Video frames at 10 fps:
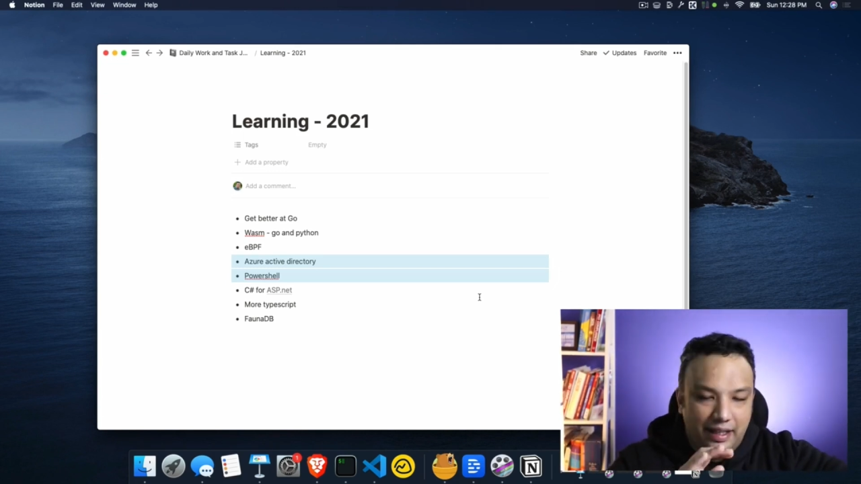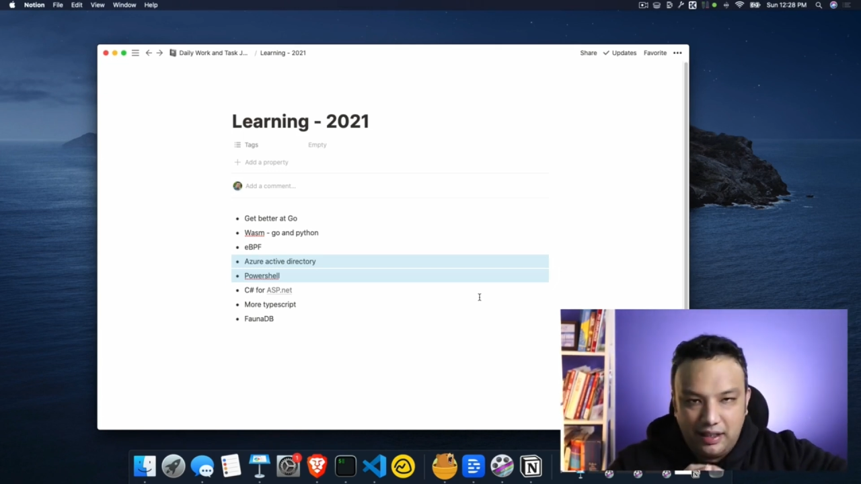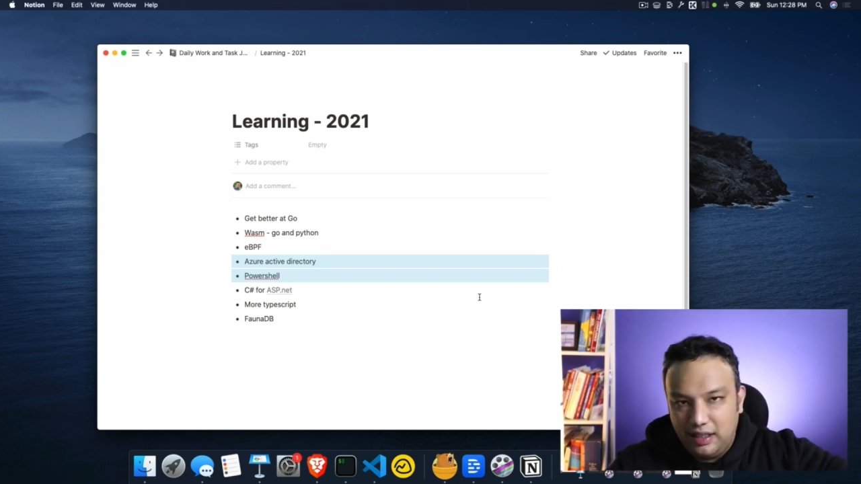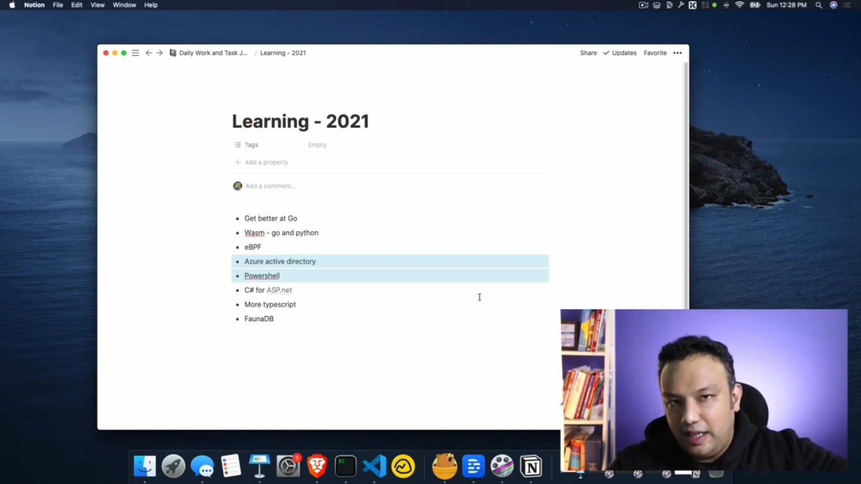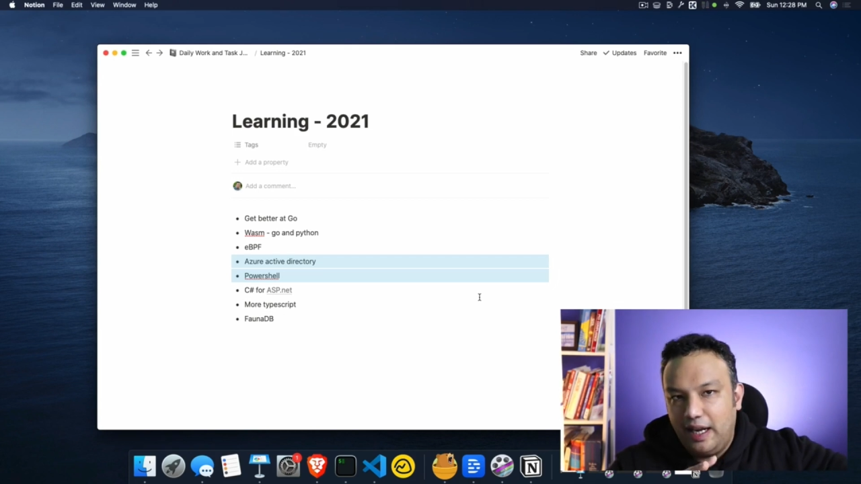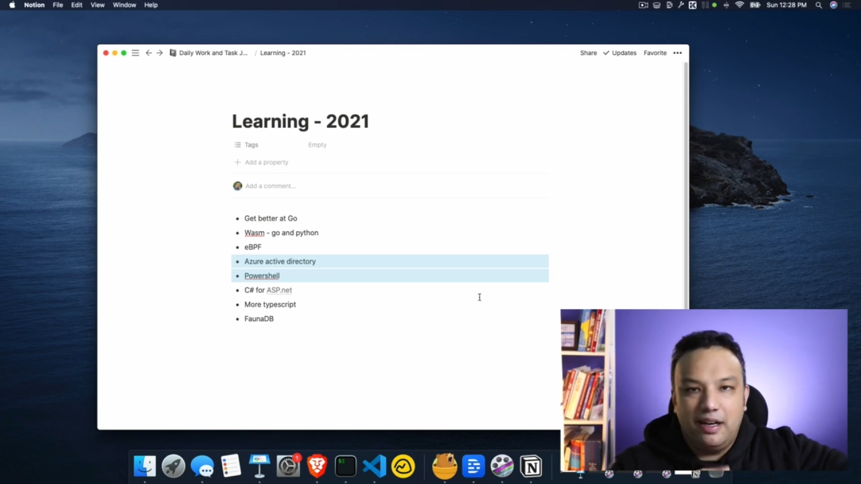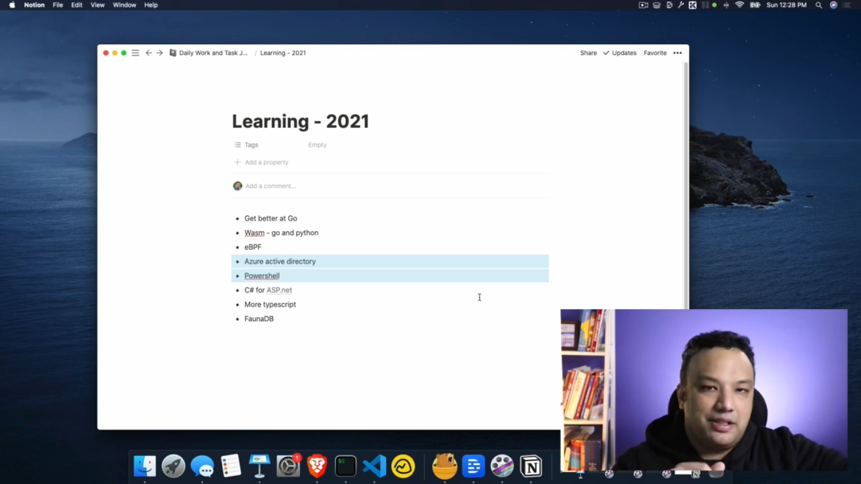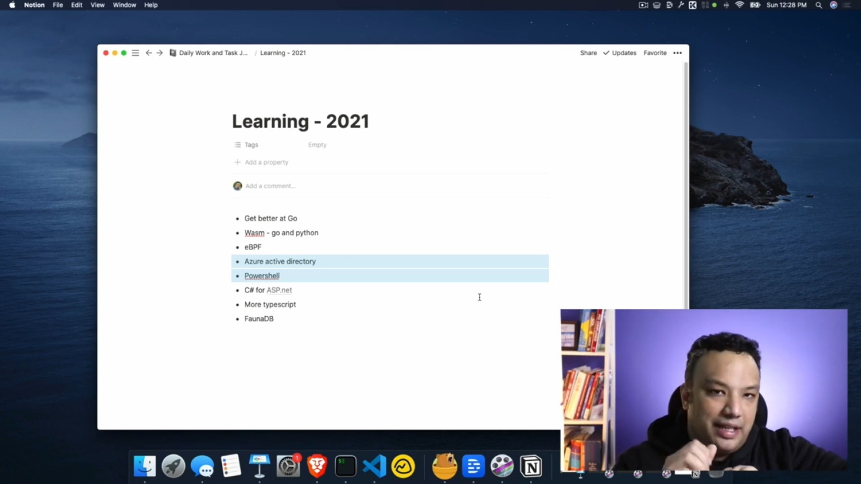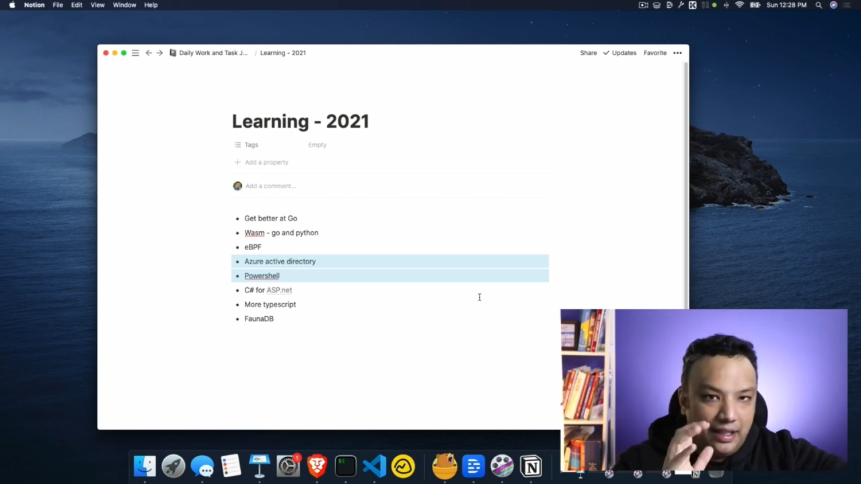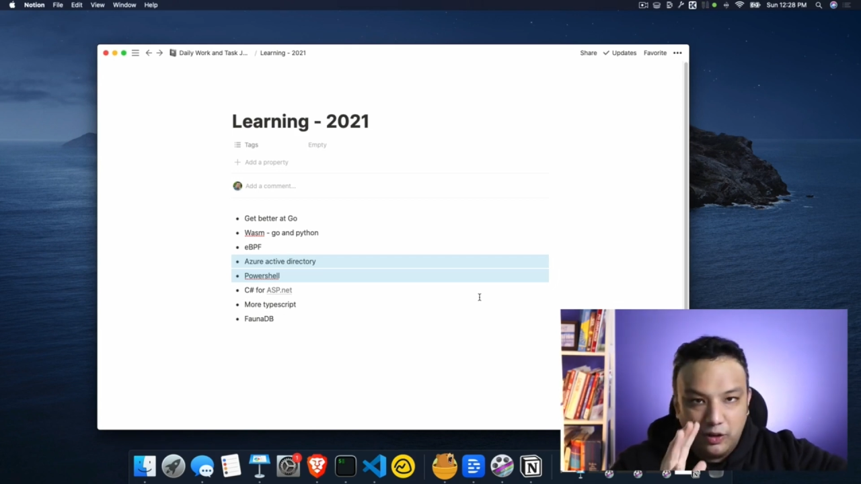the container
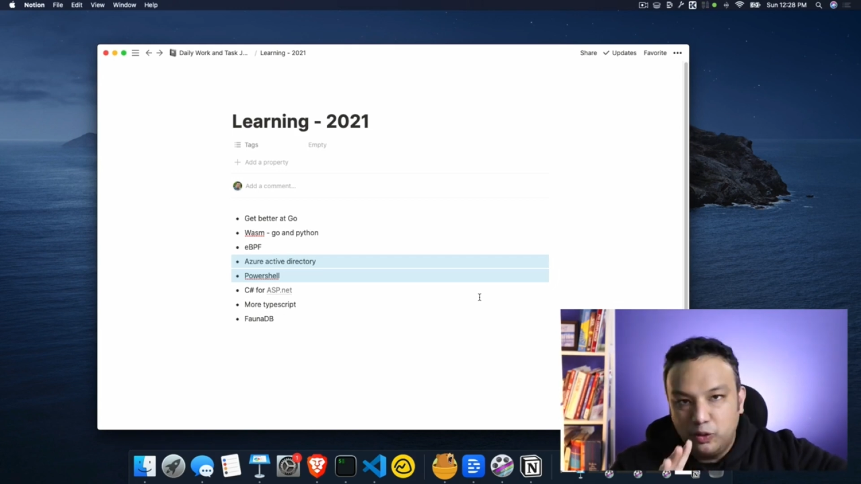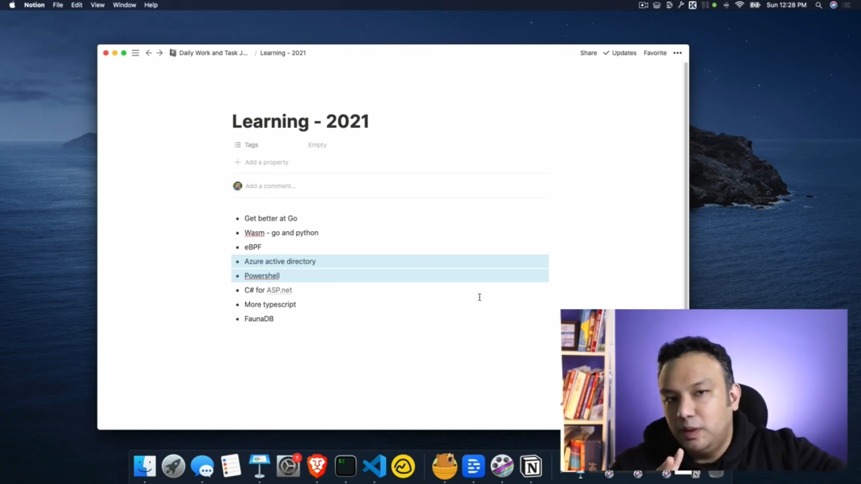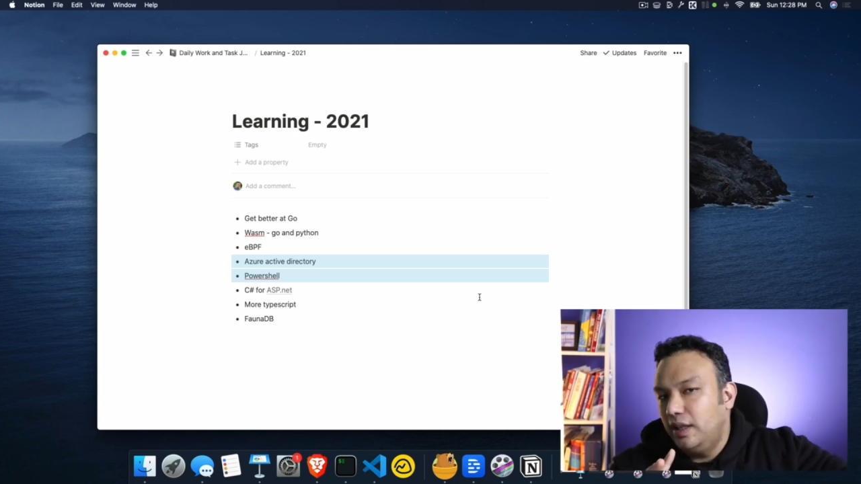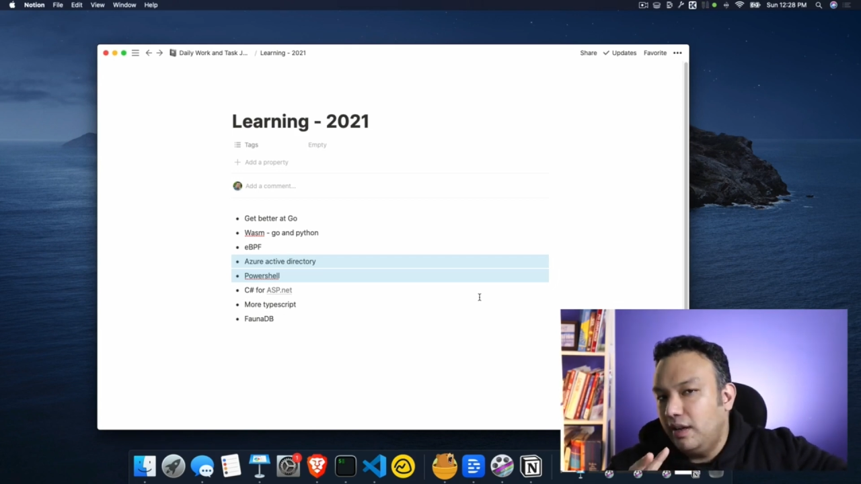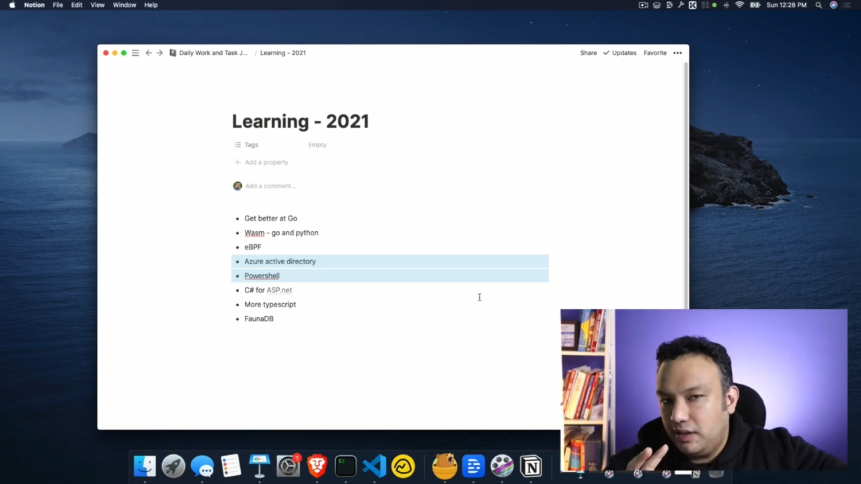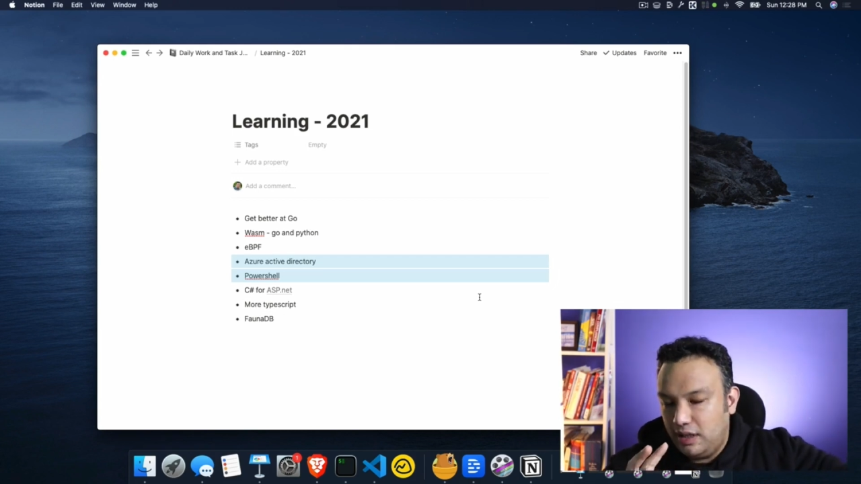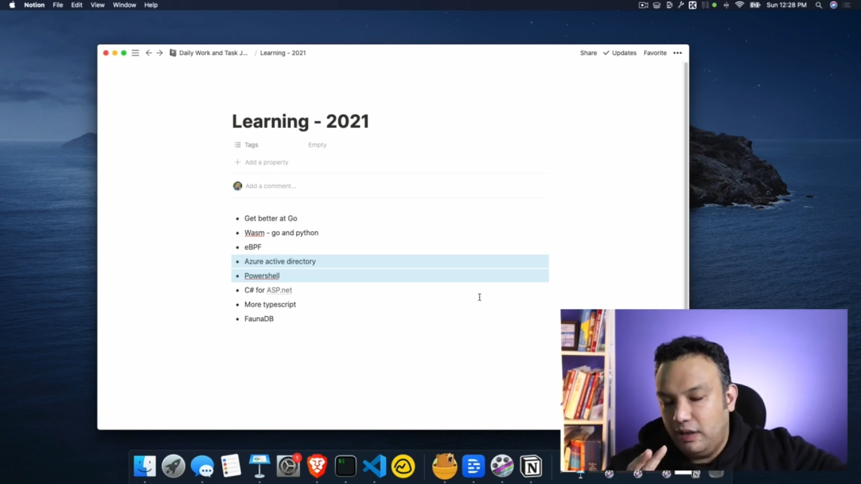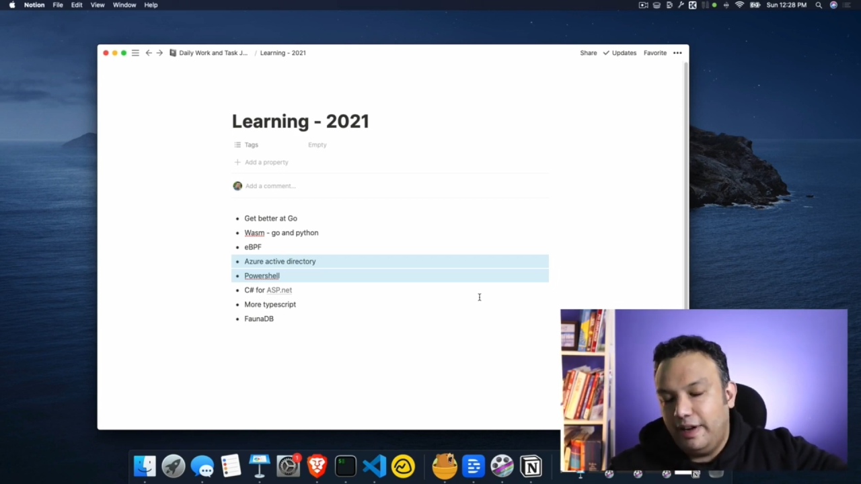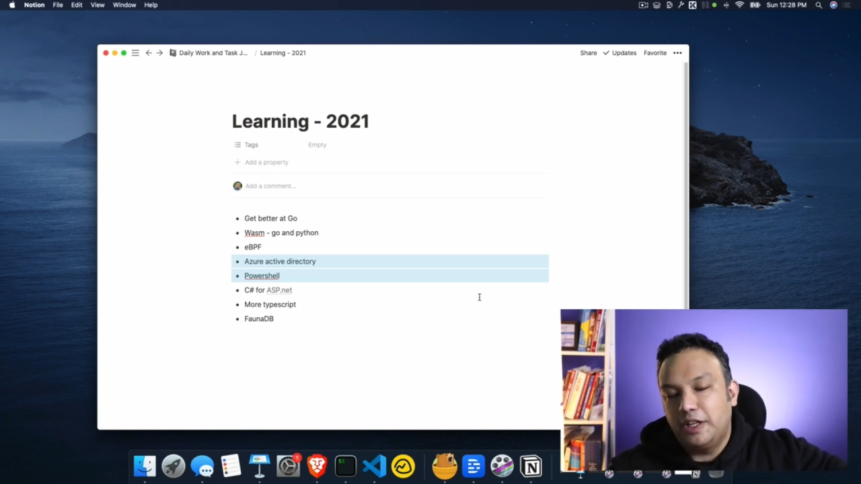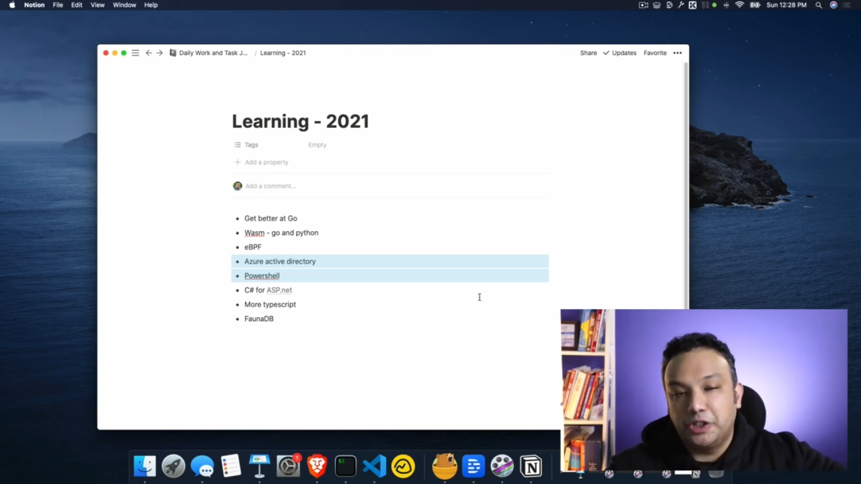side, the Kubernetes side of
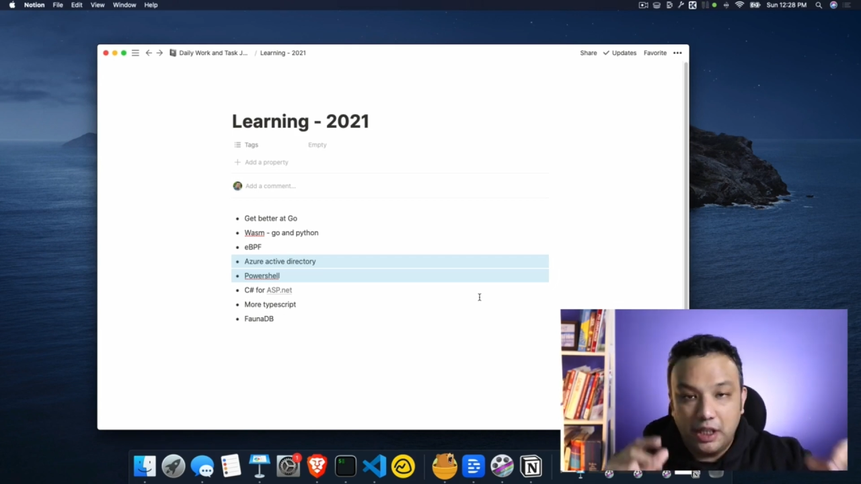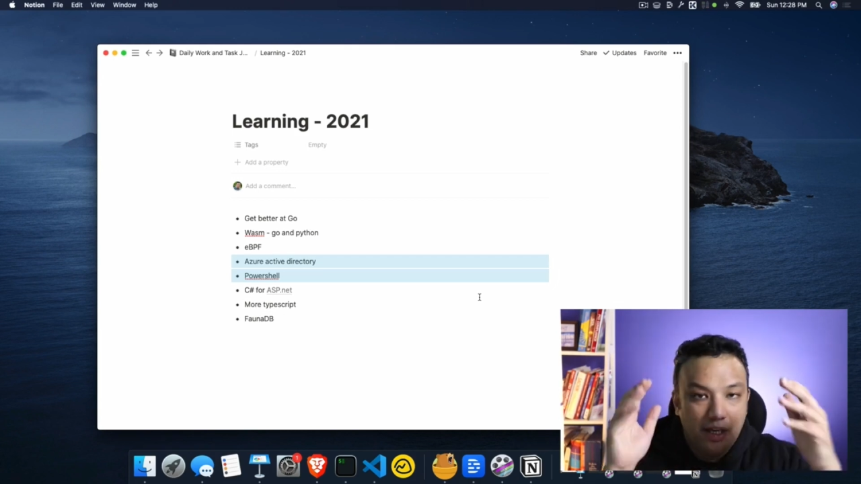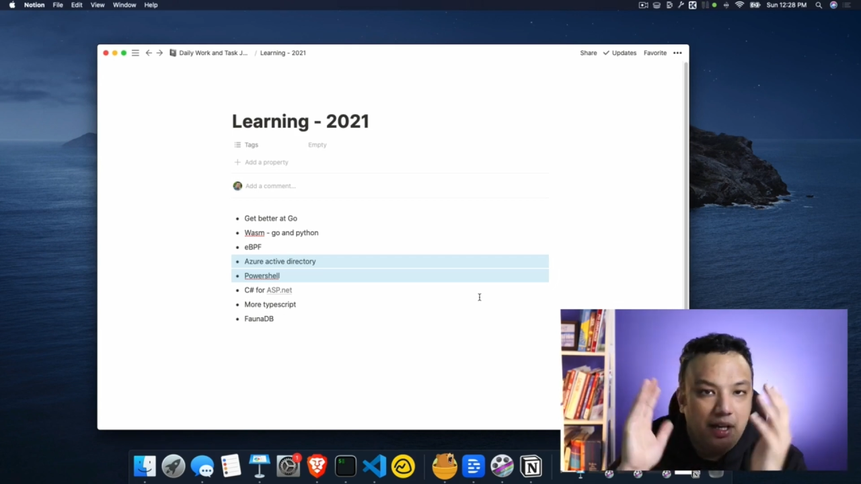Azure,